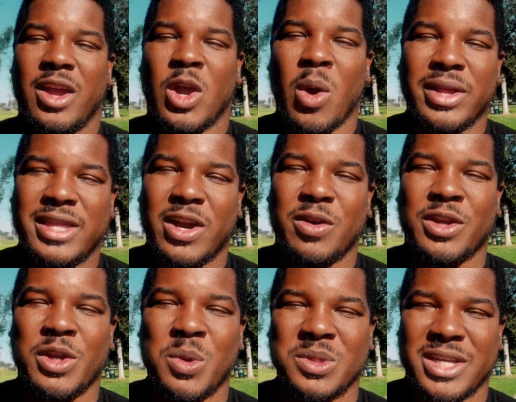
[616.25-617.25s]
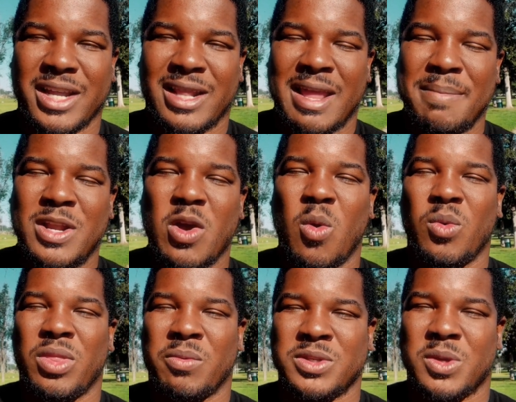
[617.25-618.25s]
go out there, use it. Let me know
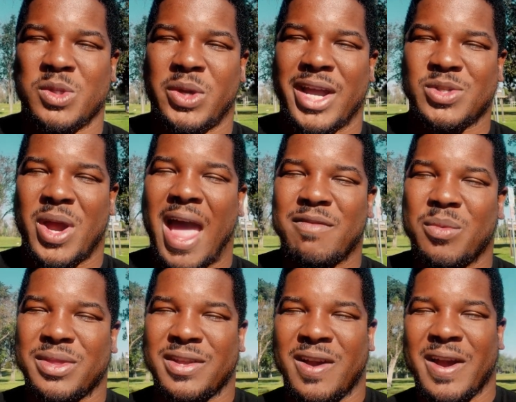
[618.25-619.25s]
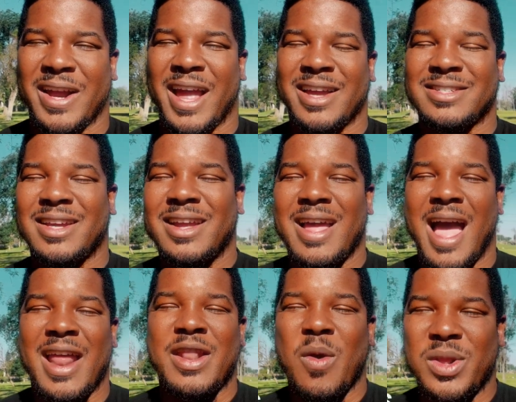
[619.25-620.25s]
what the results you guys are having with it. All right, guys,
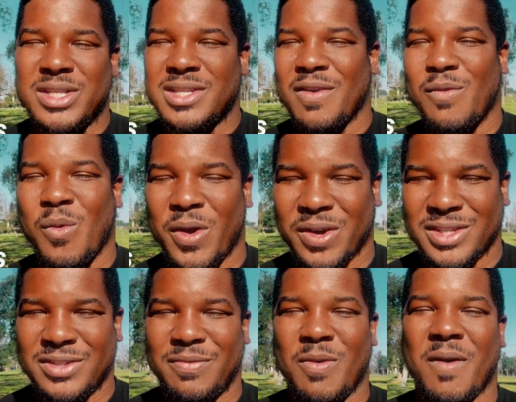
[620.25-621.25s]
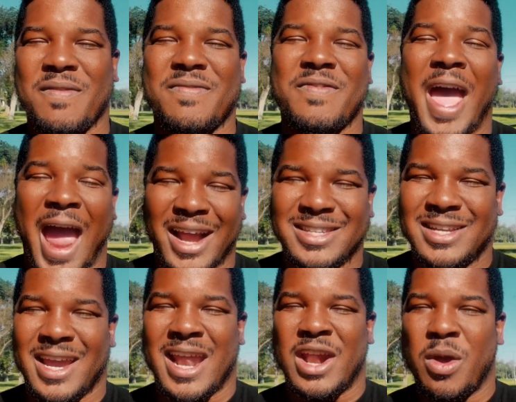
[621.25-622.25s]
I know this stuff works for a fact
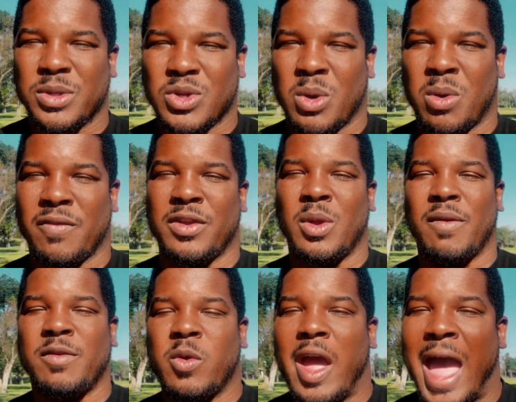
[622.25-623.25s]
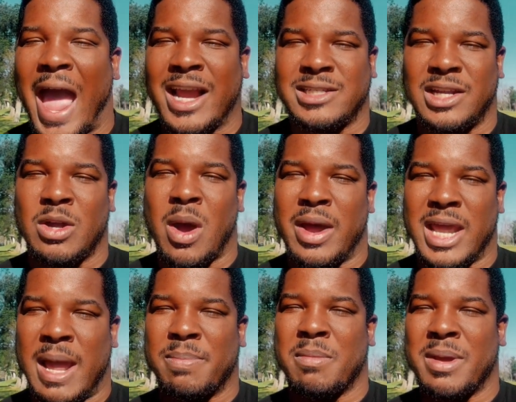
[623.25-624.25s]
and I know it's gonna work for you if you actually go out and
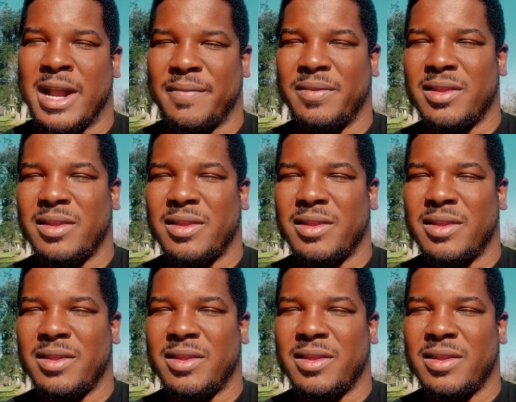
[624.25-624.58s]
implement it.